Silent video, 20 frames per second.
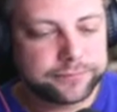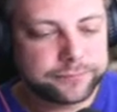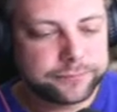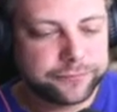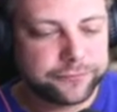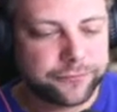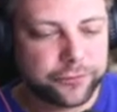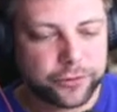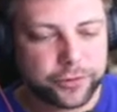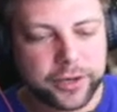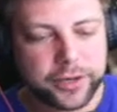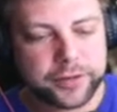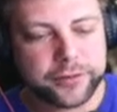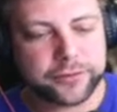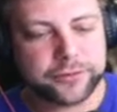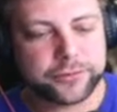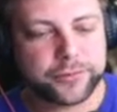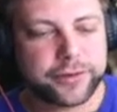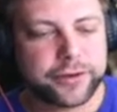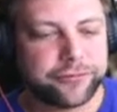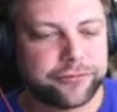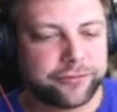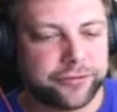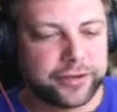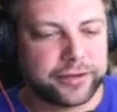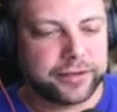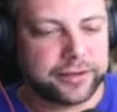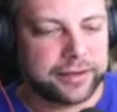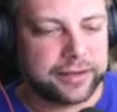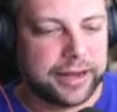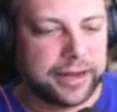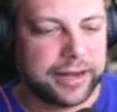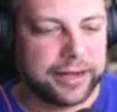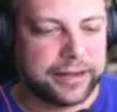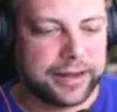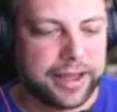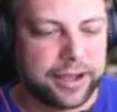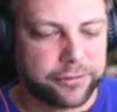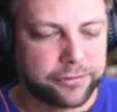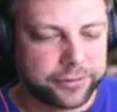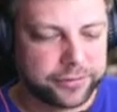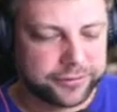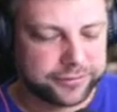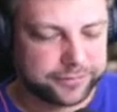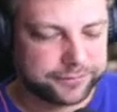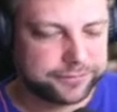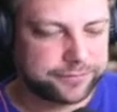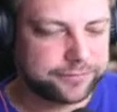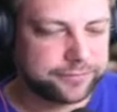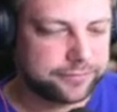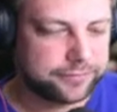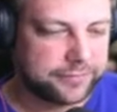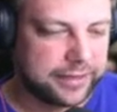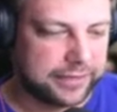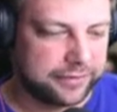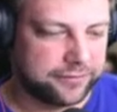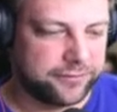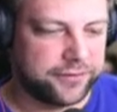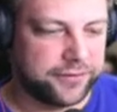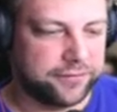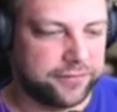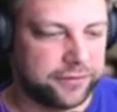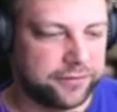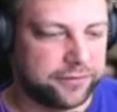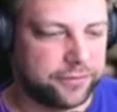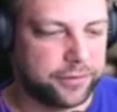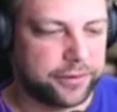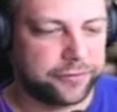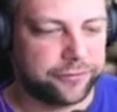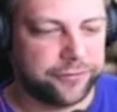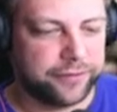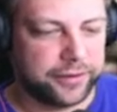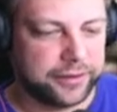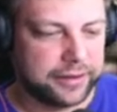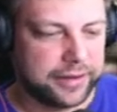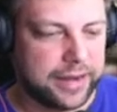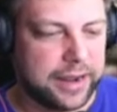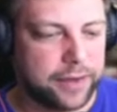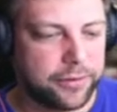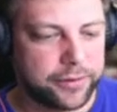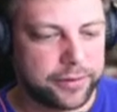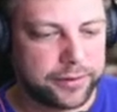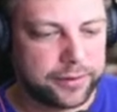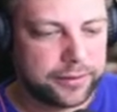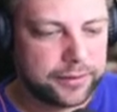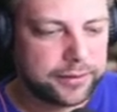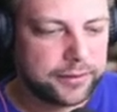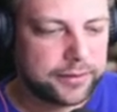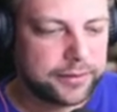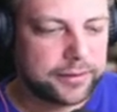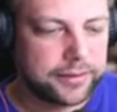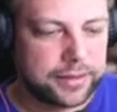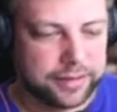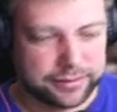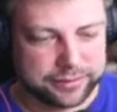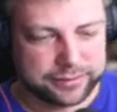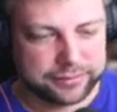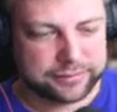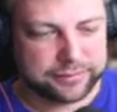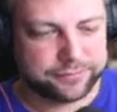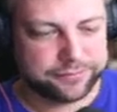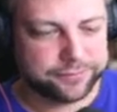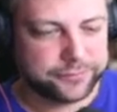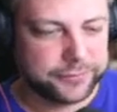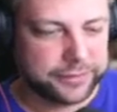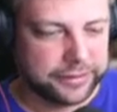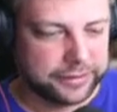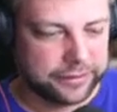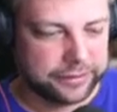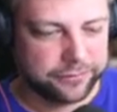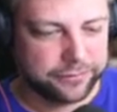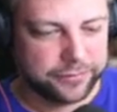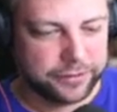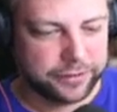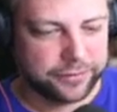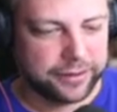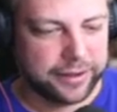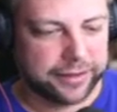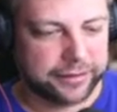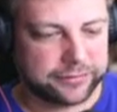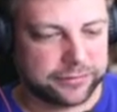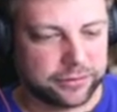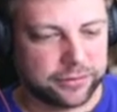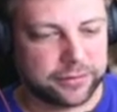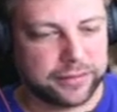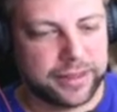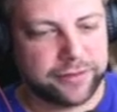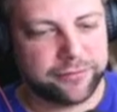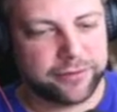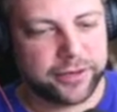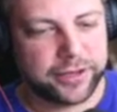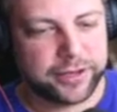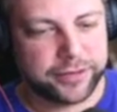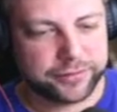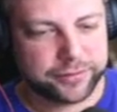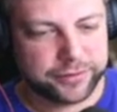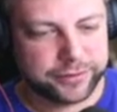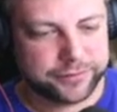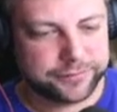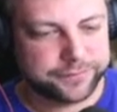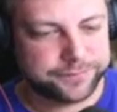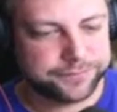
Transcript: 400 square feet in 8 hours. That's 50 square feet an hour. I can, okay, so 1,100